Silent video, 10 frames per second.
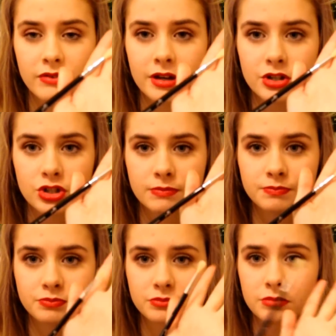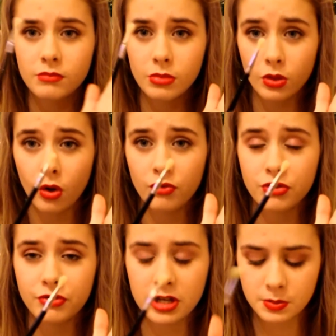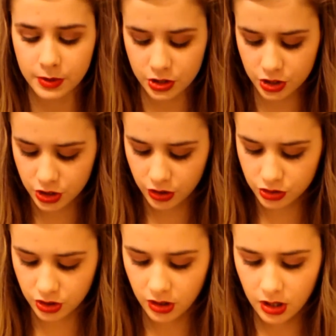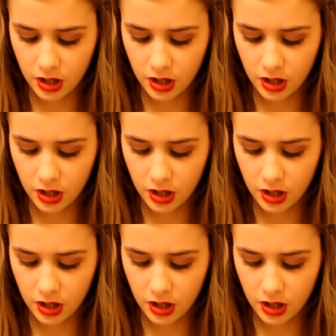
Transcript: version of the first brush I showed you.